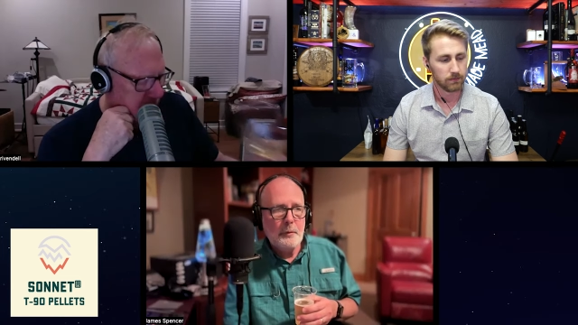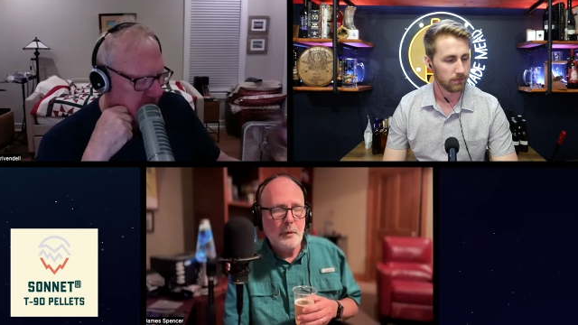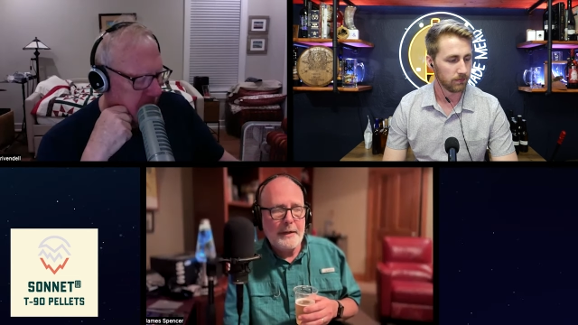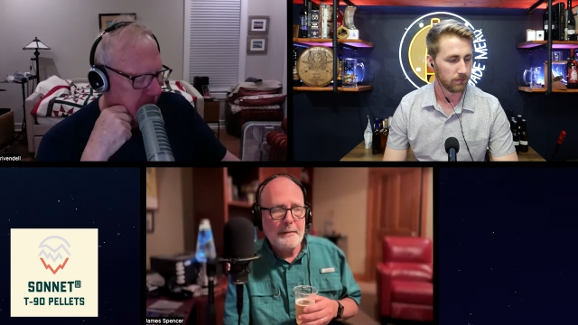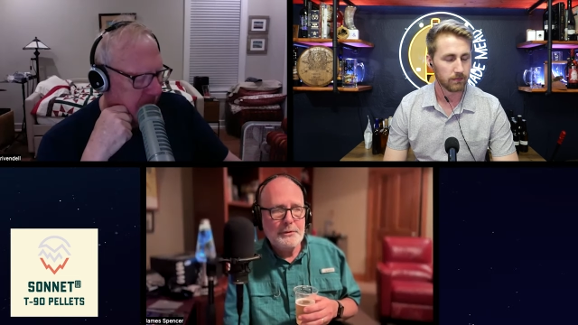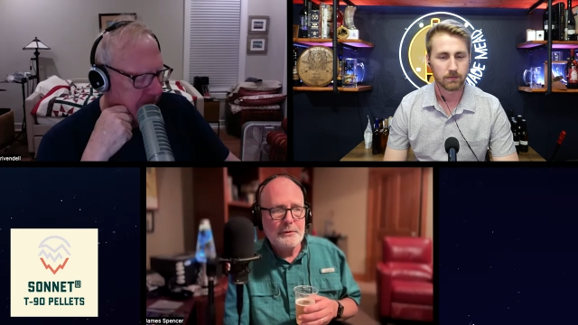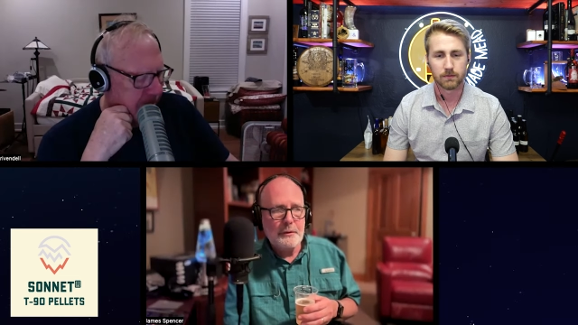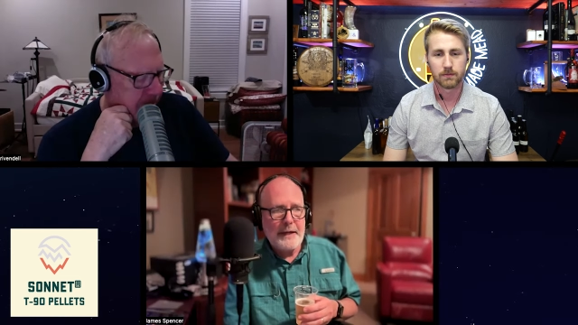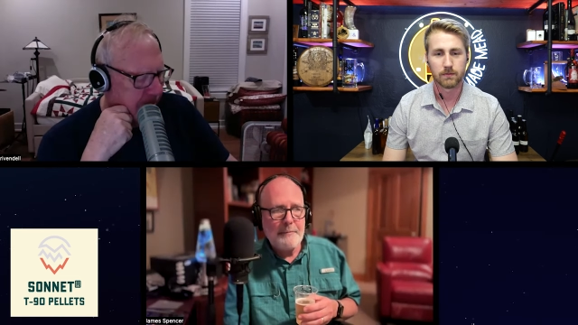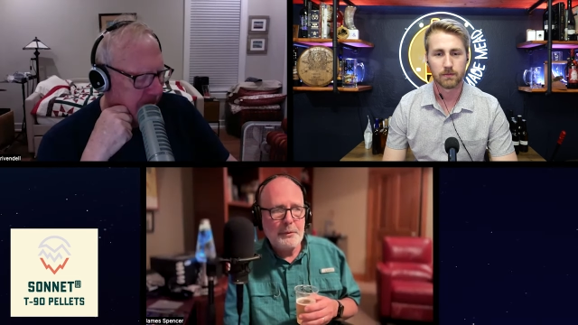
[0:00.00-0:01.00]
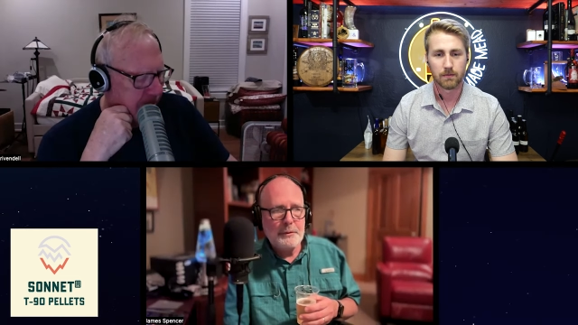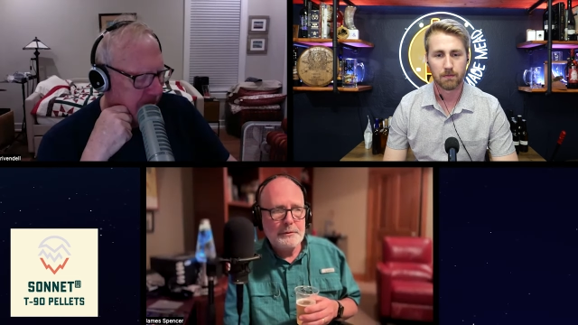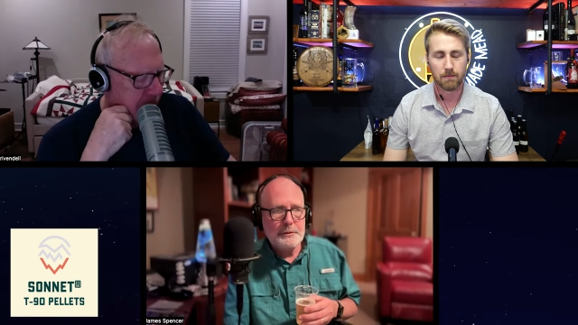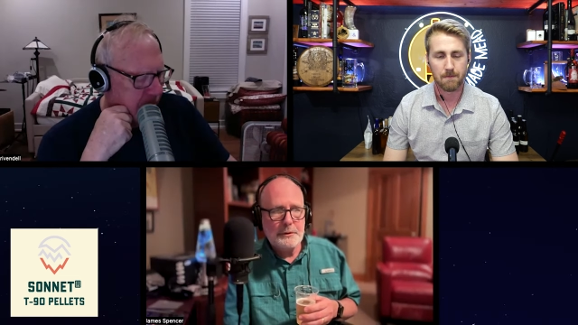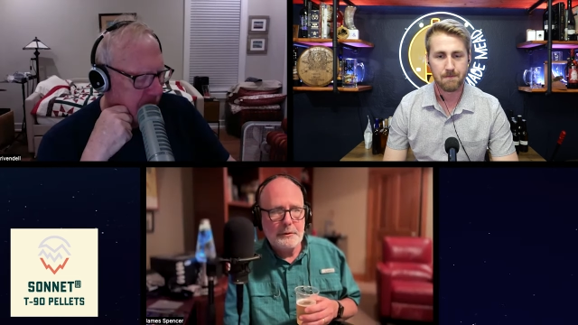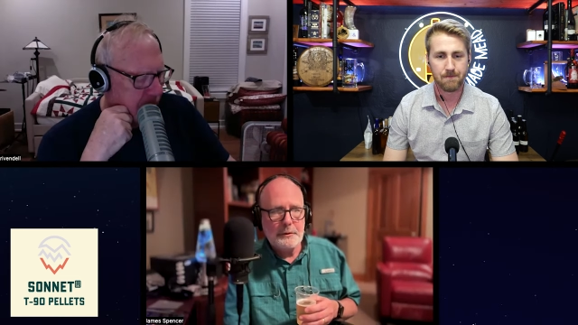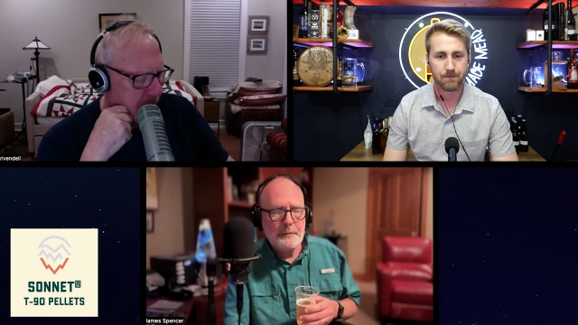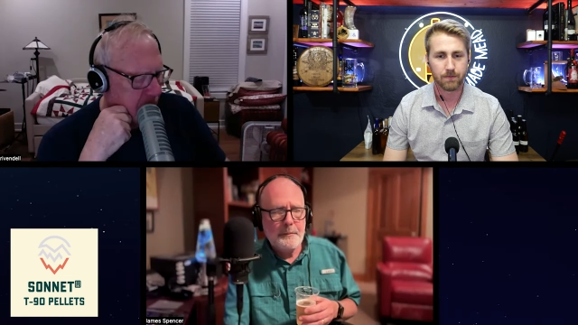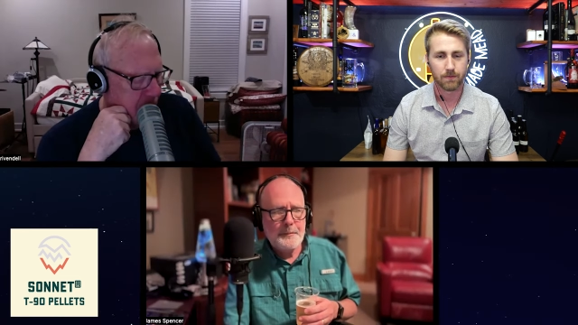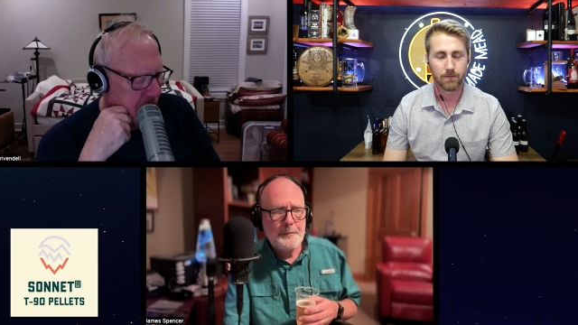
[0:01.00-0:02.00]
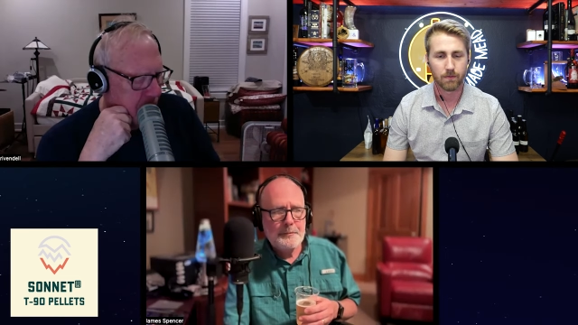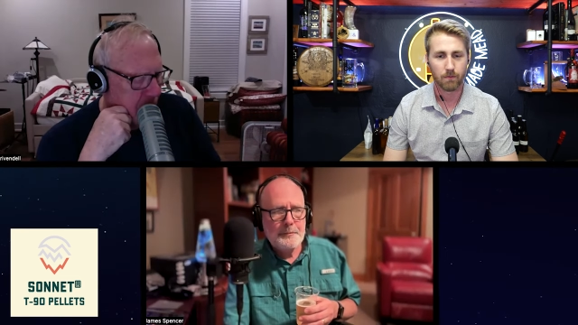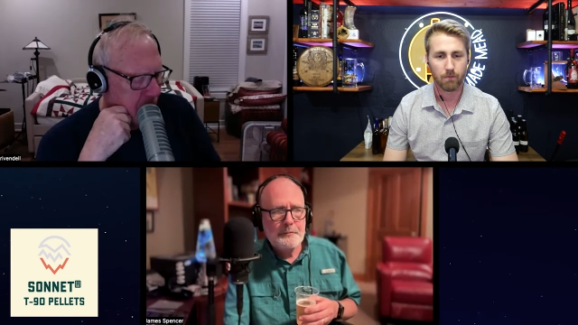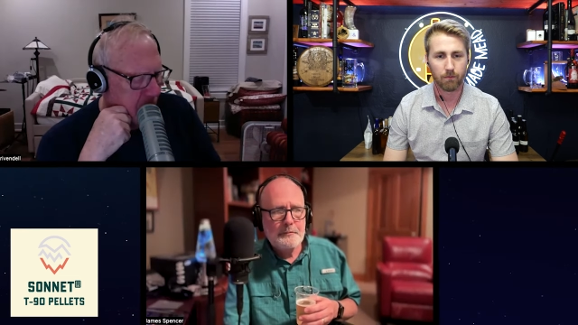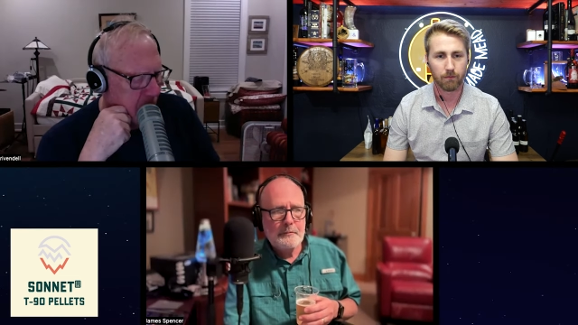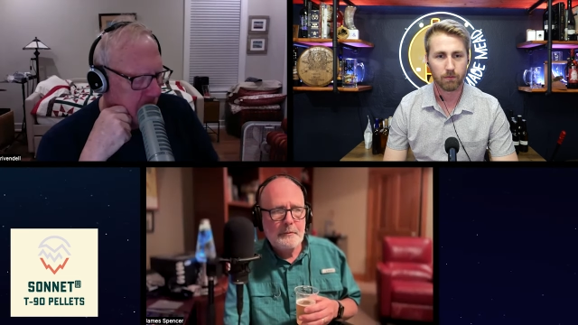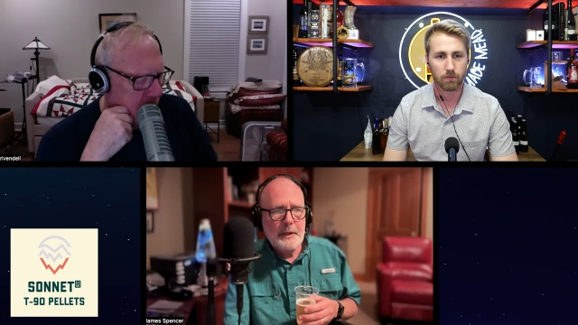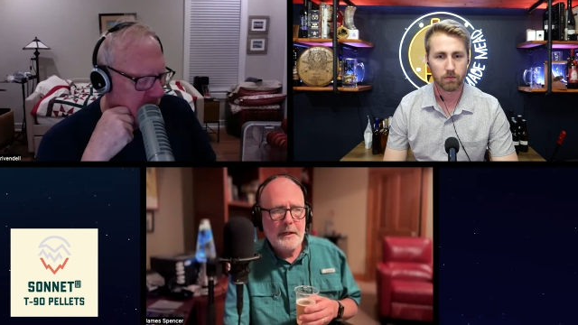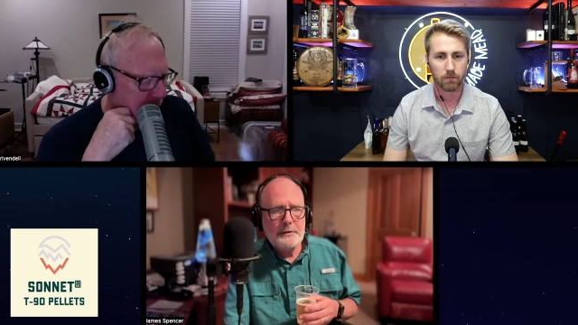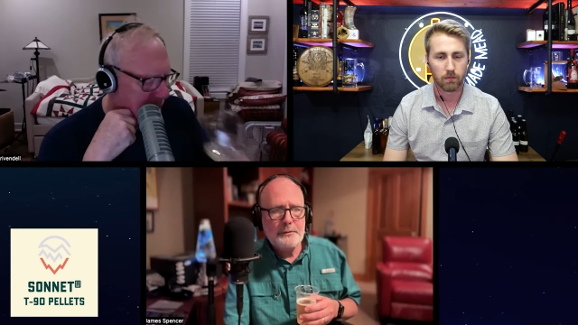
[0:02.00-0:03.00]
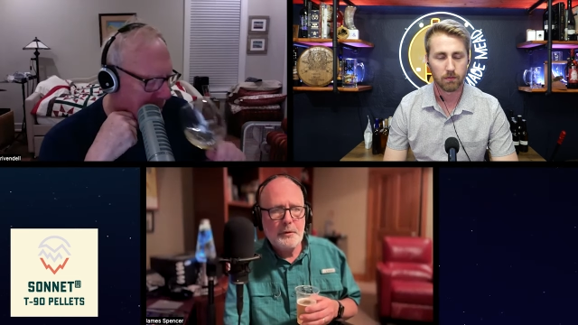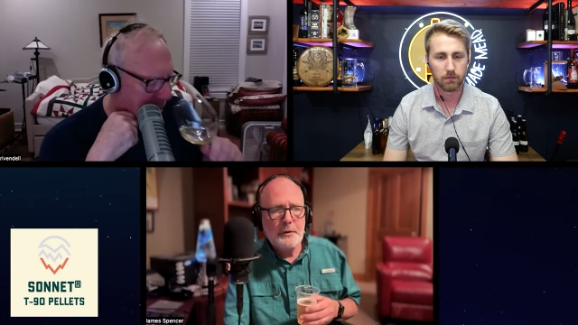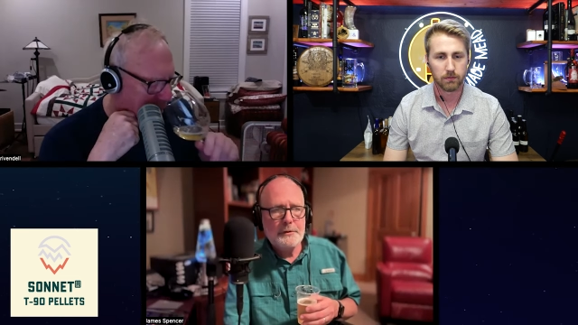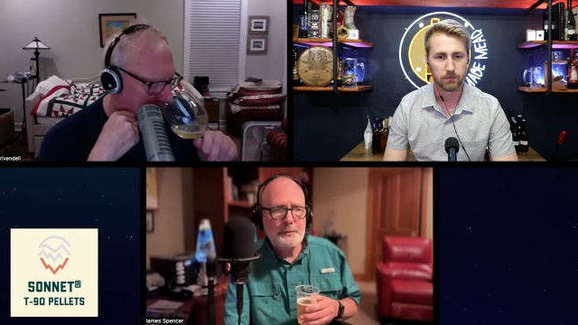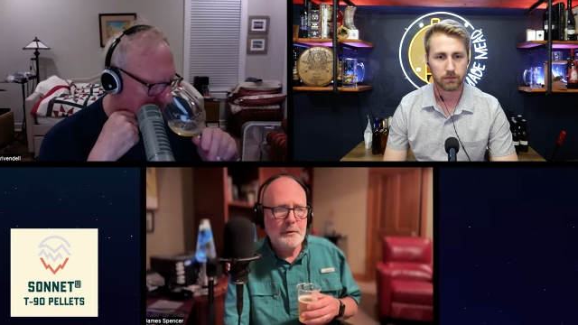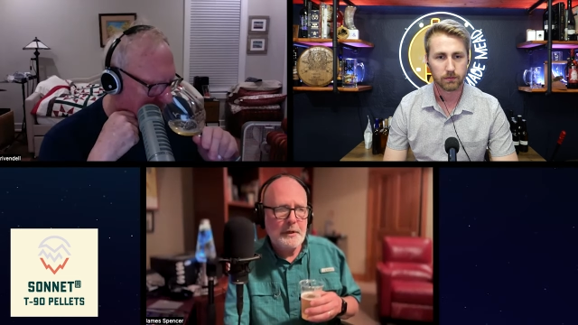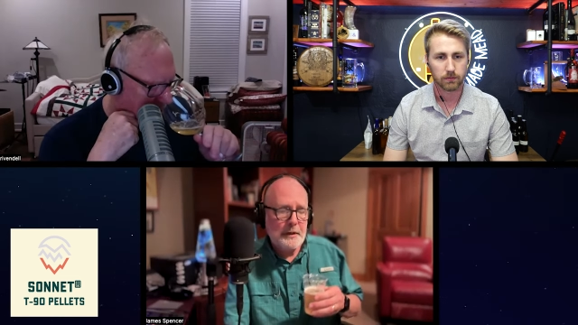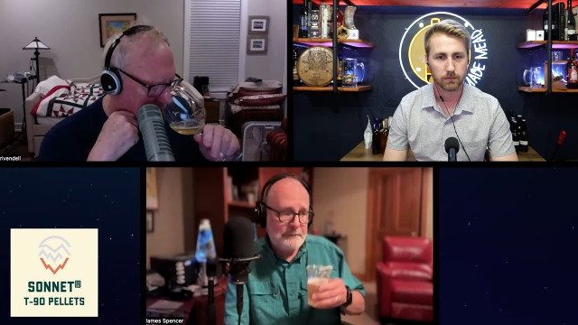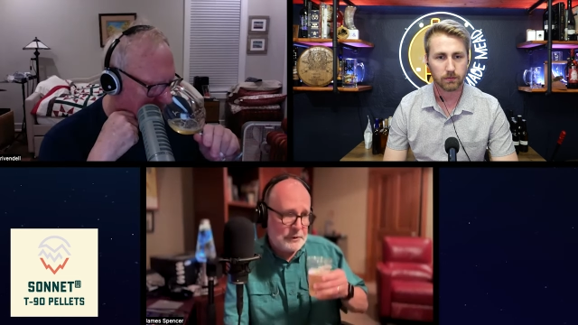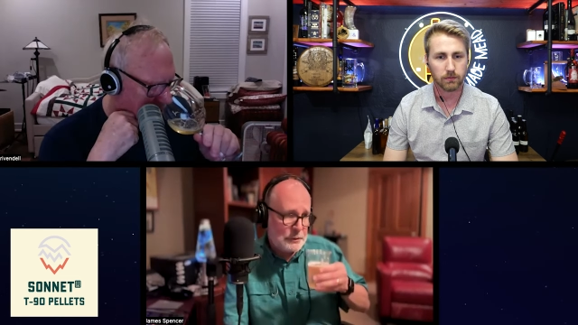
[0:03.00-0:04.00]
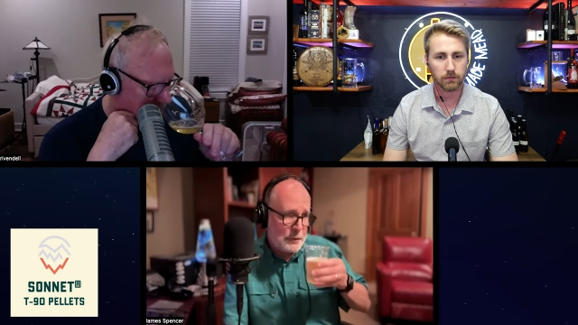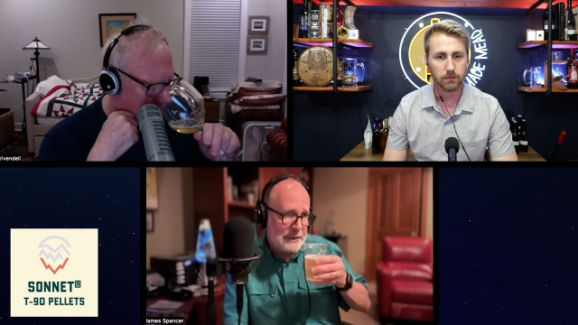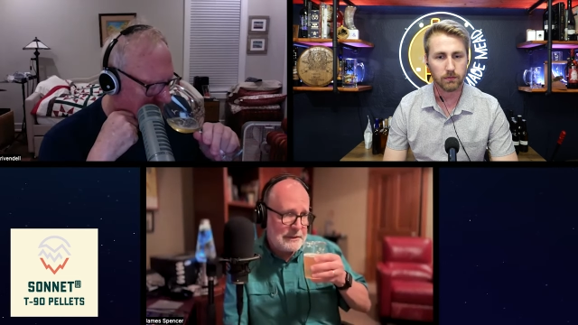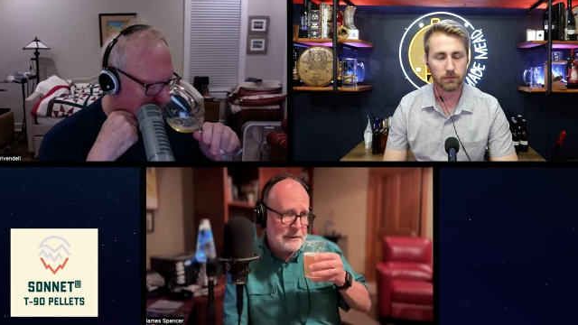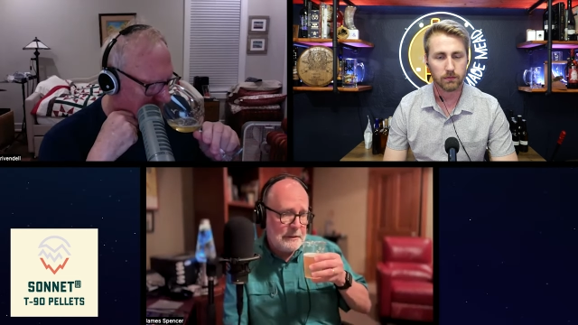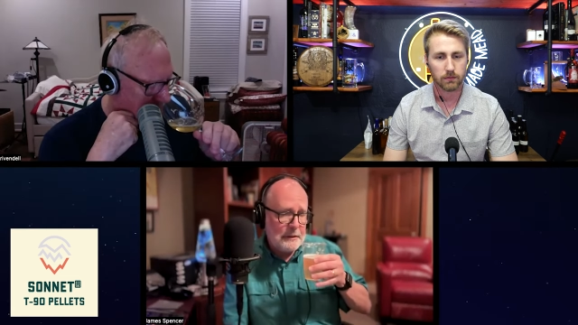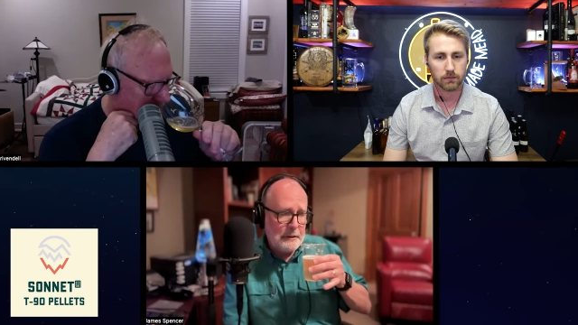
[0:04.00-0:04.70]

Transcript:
Speaker 1: grapes or apples or it's more kind of a sweetish